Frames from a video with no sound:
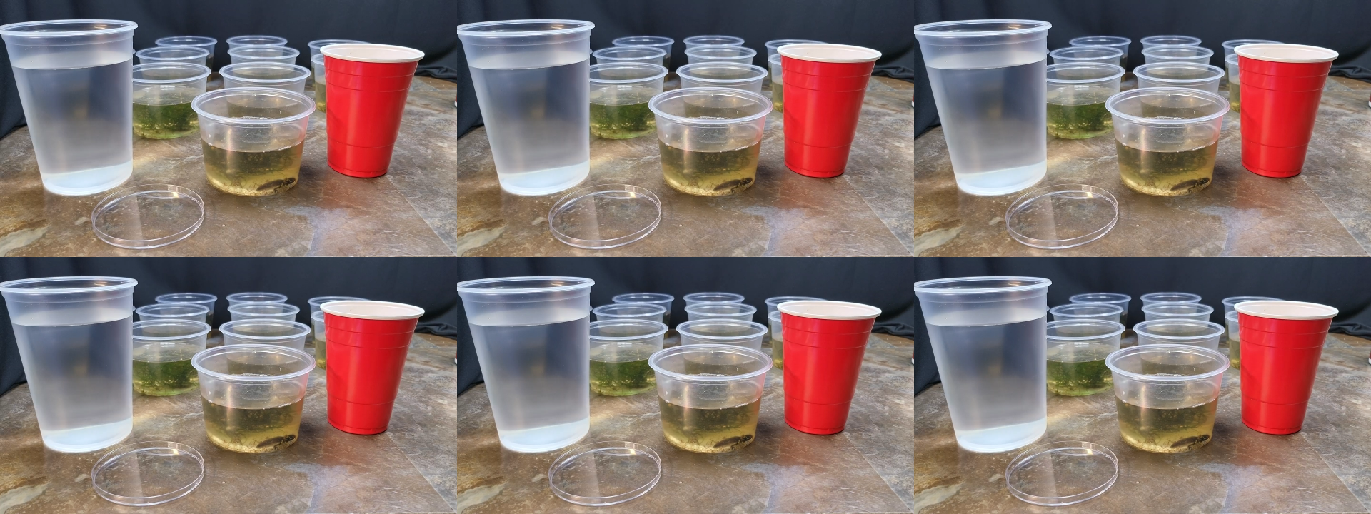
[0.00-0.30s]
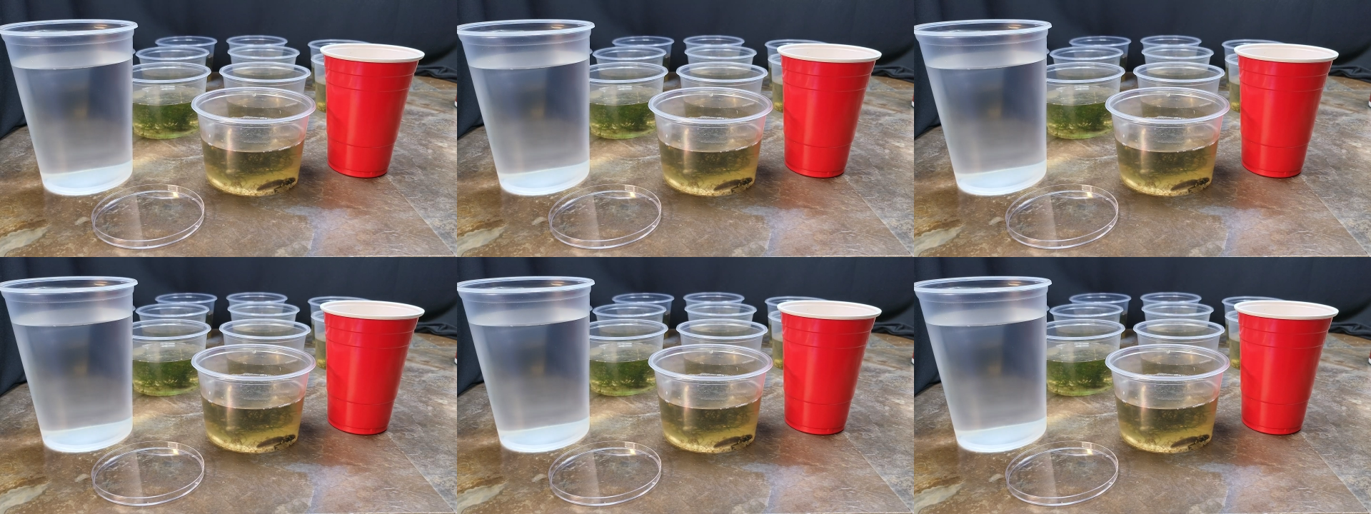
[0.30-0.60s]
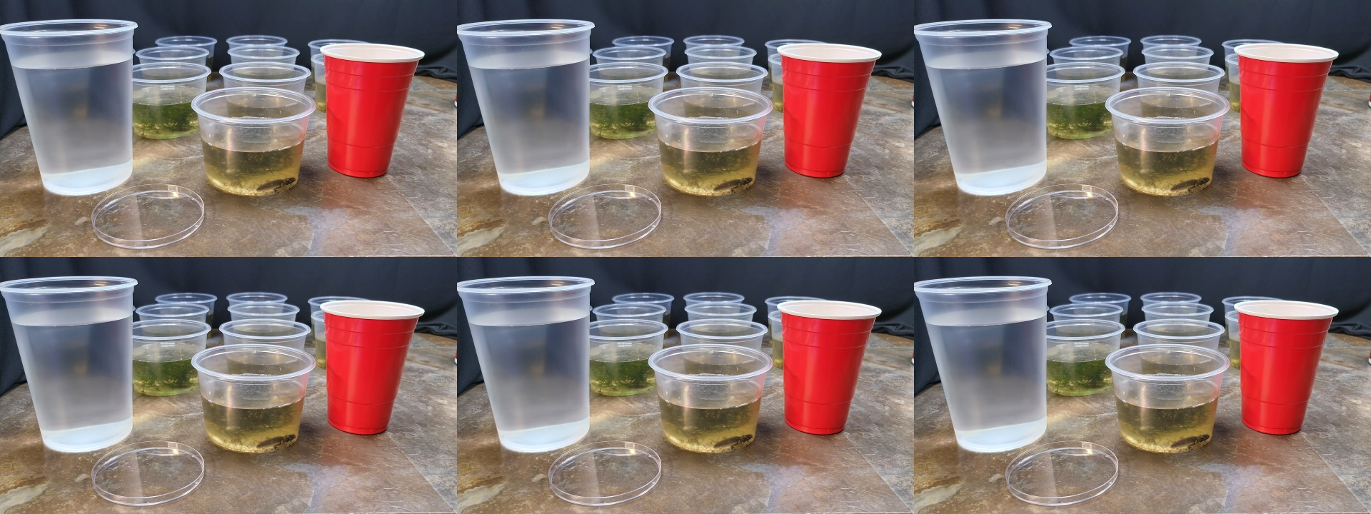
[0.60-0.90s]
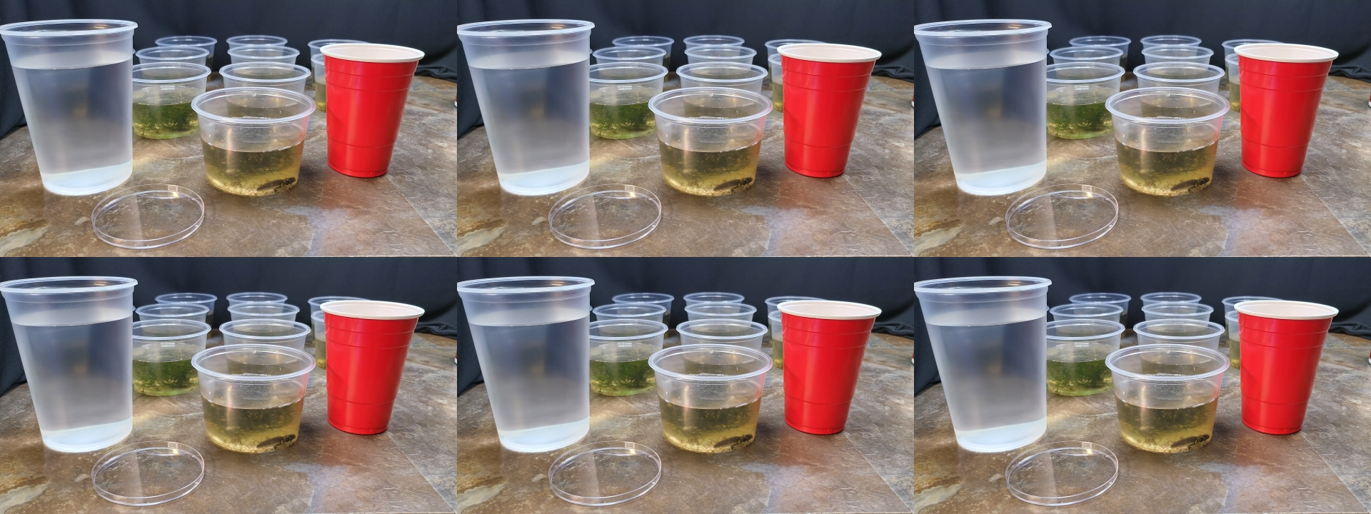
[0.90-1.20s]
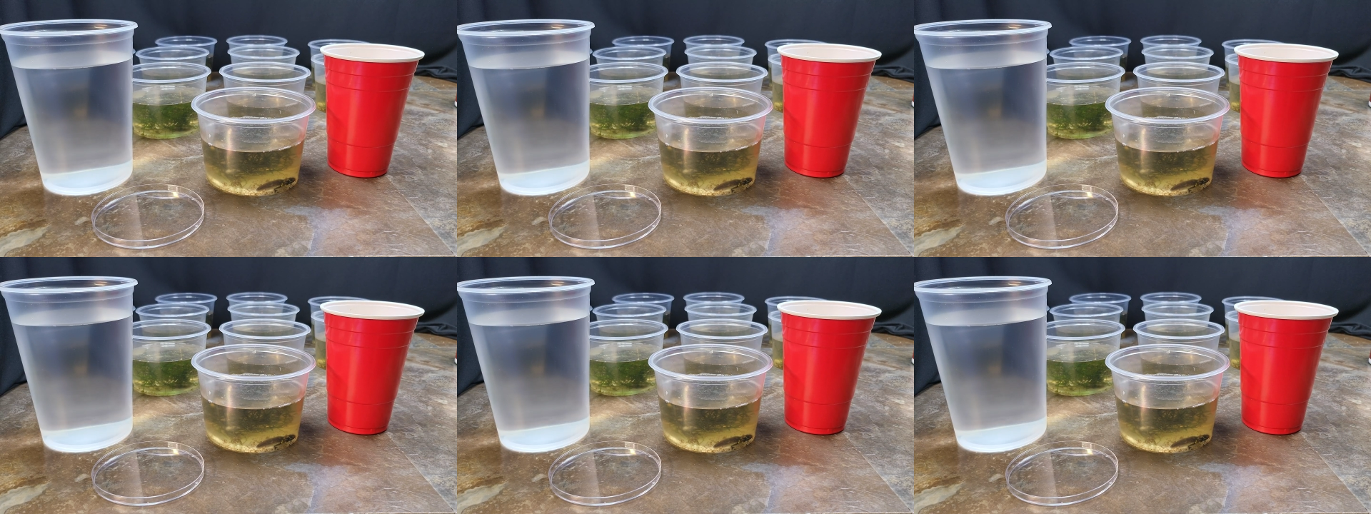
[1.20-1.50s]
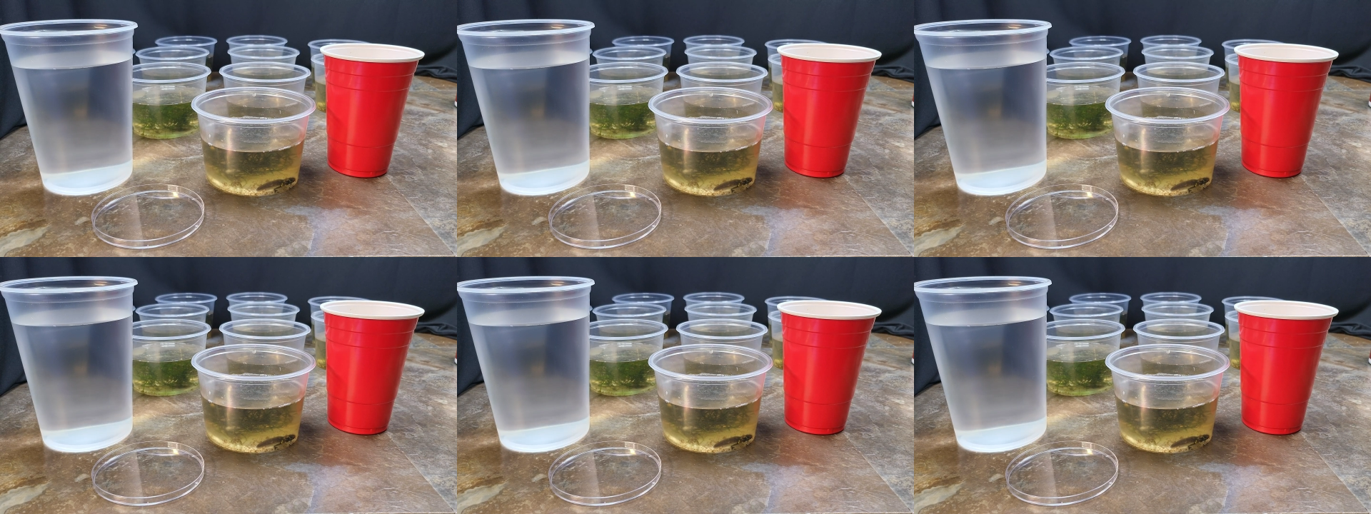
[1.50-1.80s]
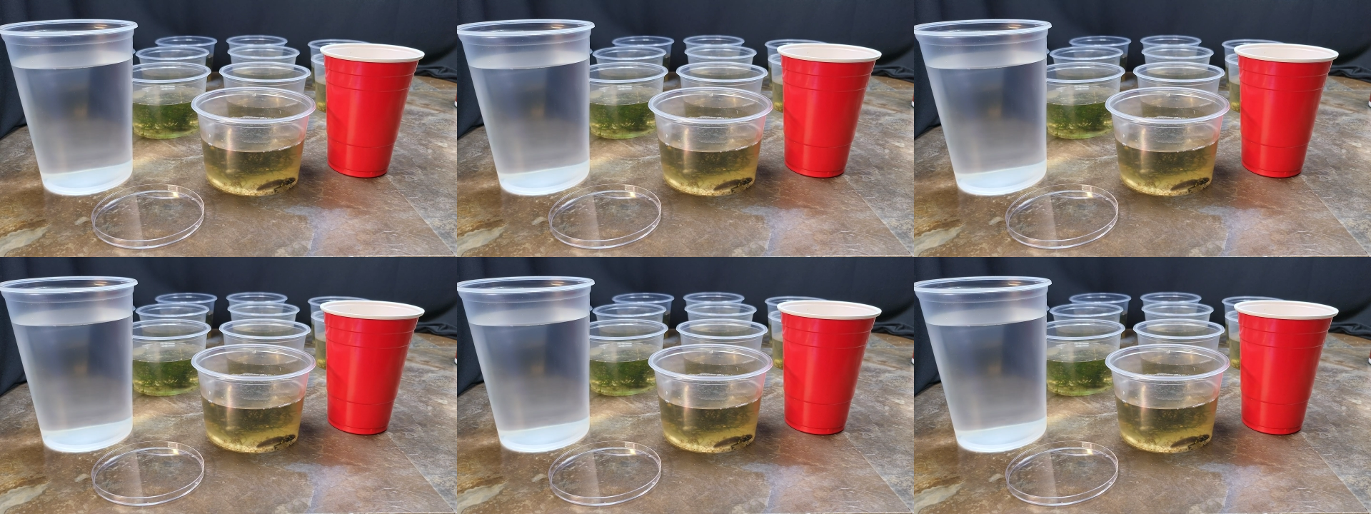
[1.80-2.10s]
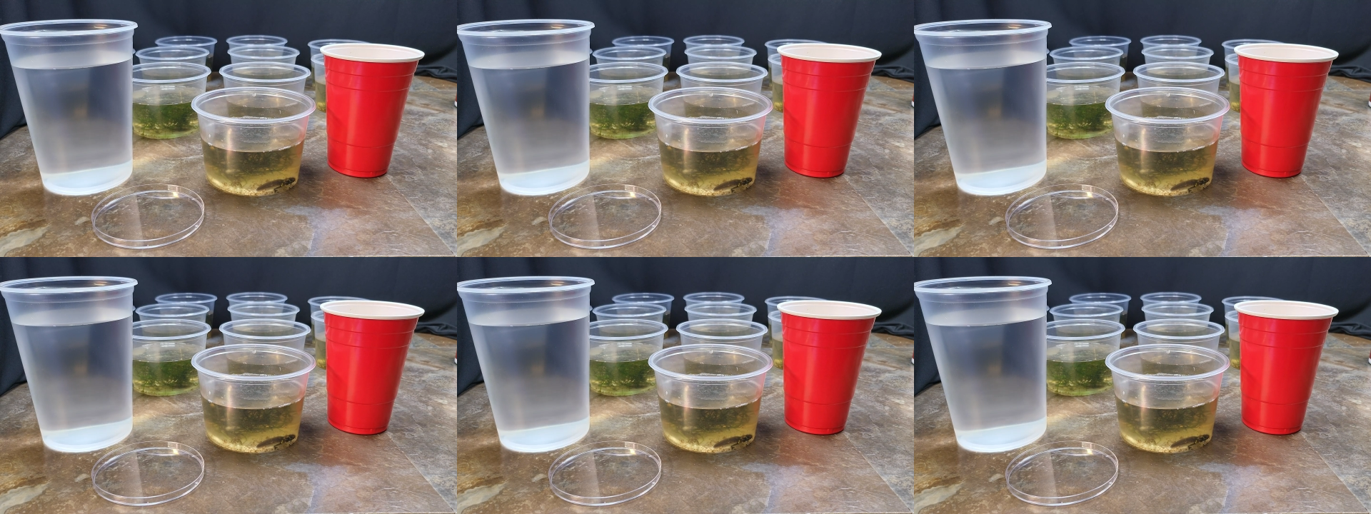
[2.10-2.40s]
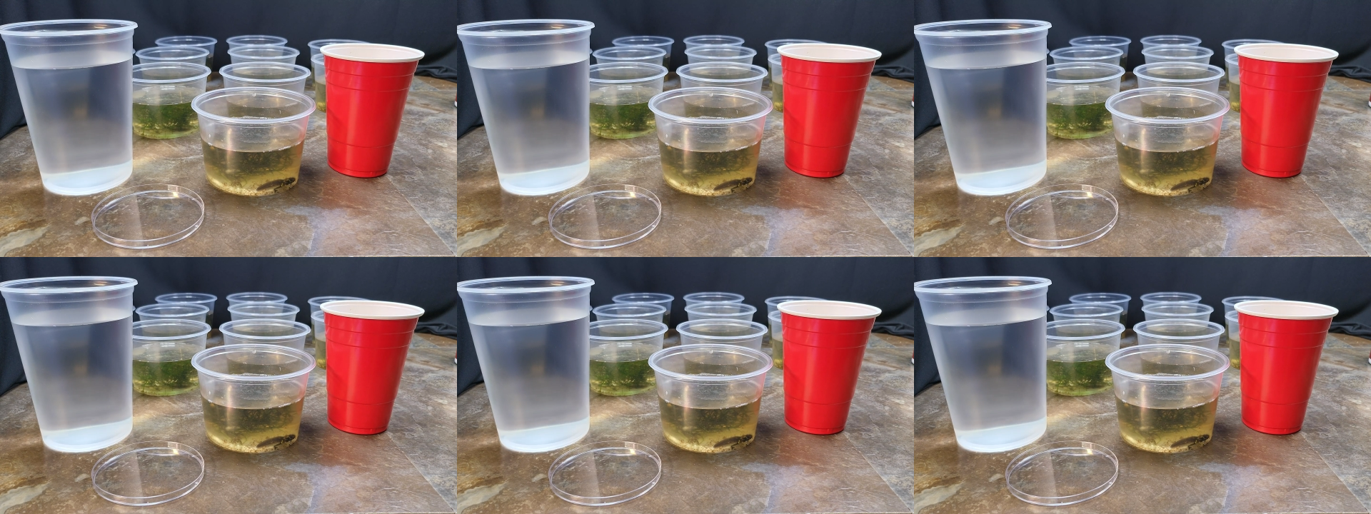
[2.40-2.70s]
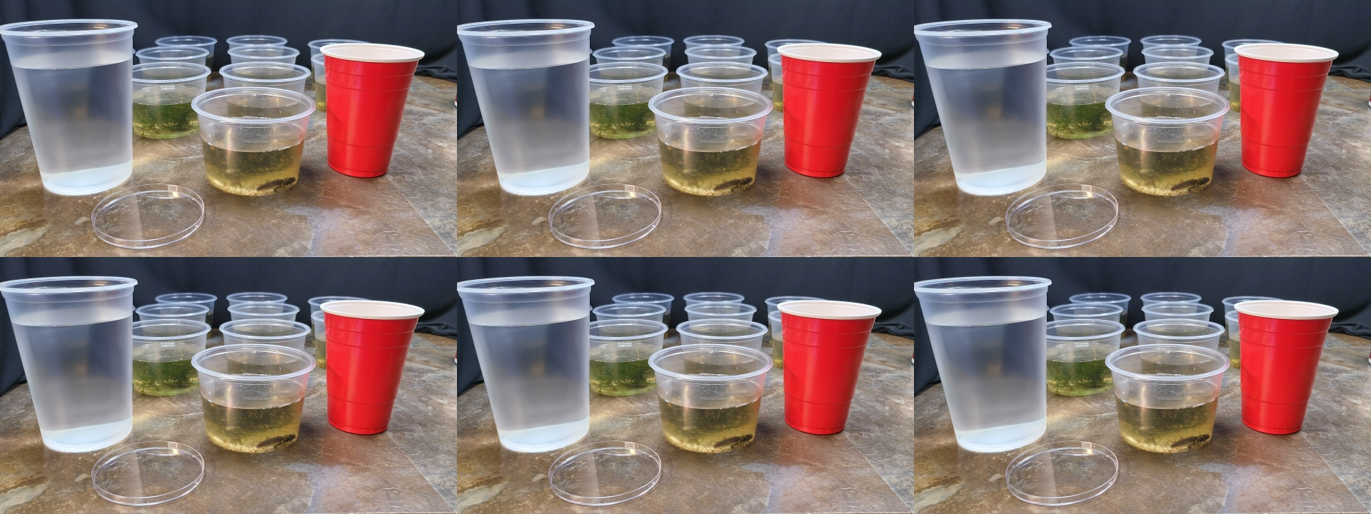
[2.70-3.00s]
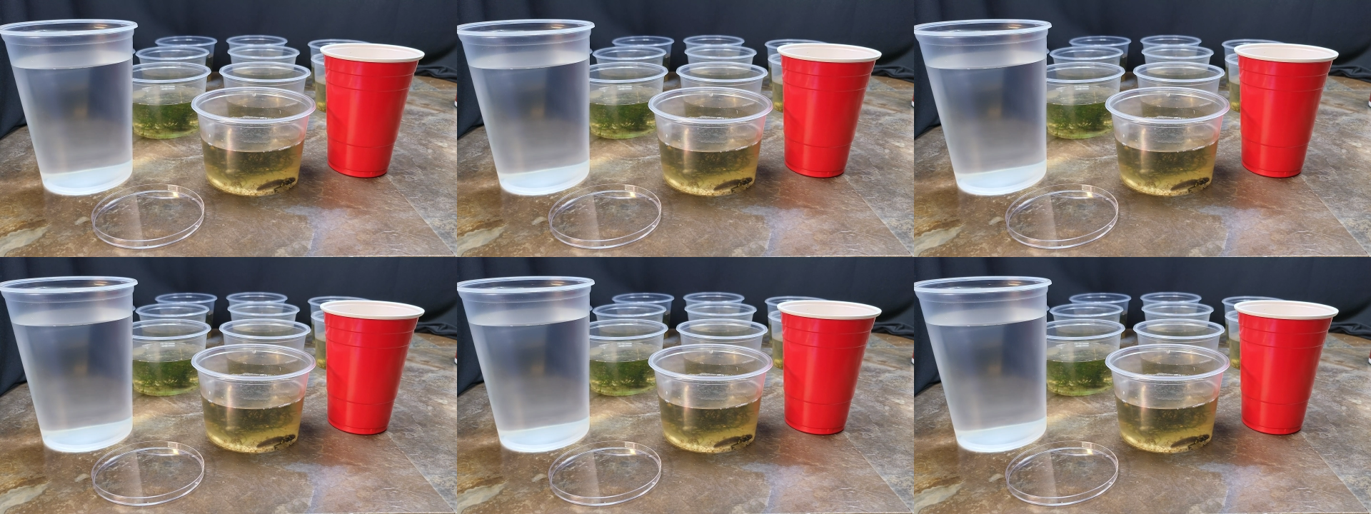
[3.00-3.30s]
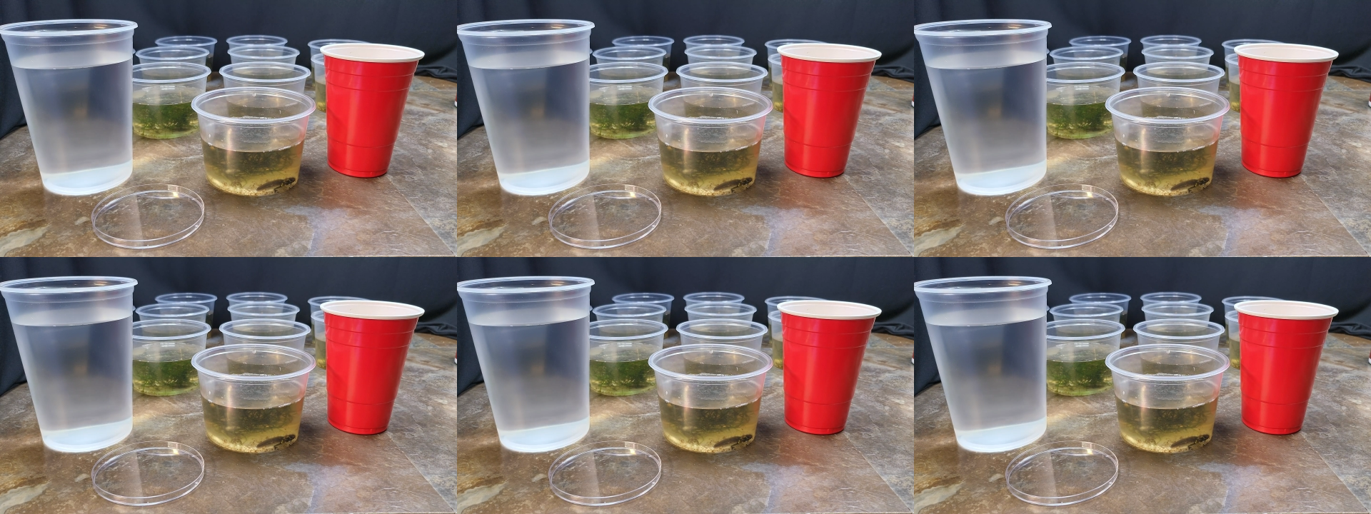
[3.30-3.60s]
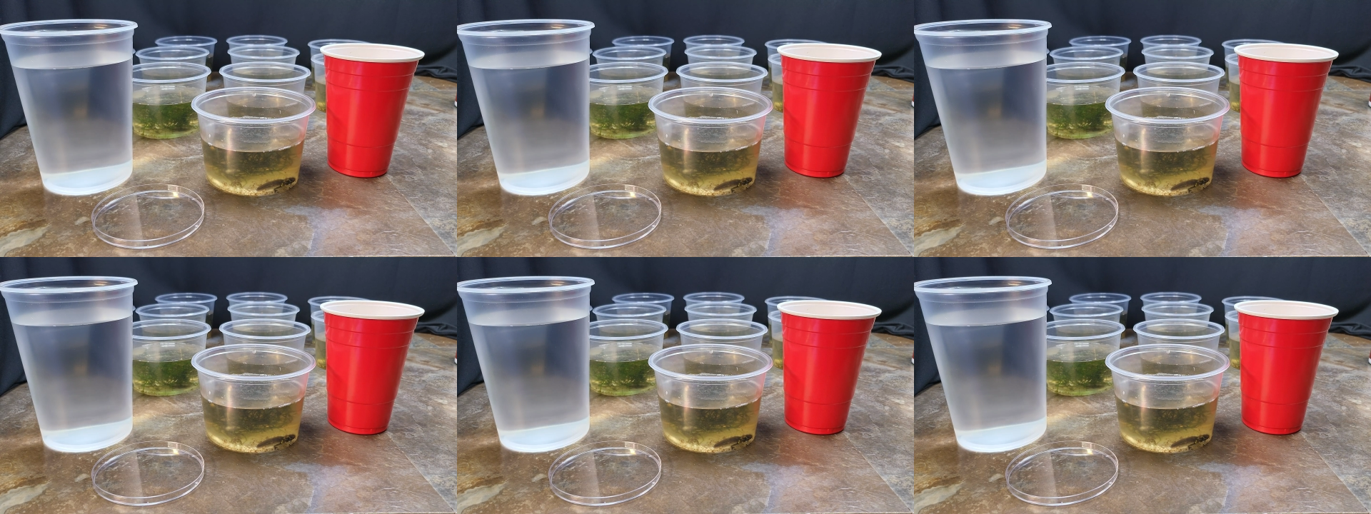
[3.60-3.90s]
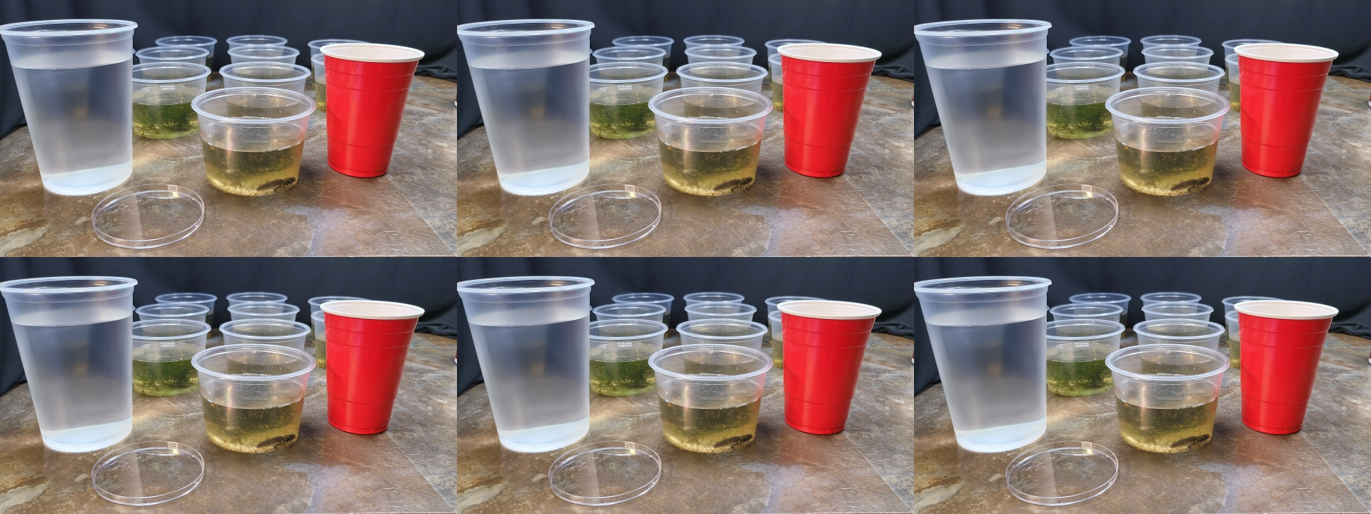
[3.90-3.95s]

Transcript: Nobody's mouth can be seen.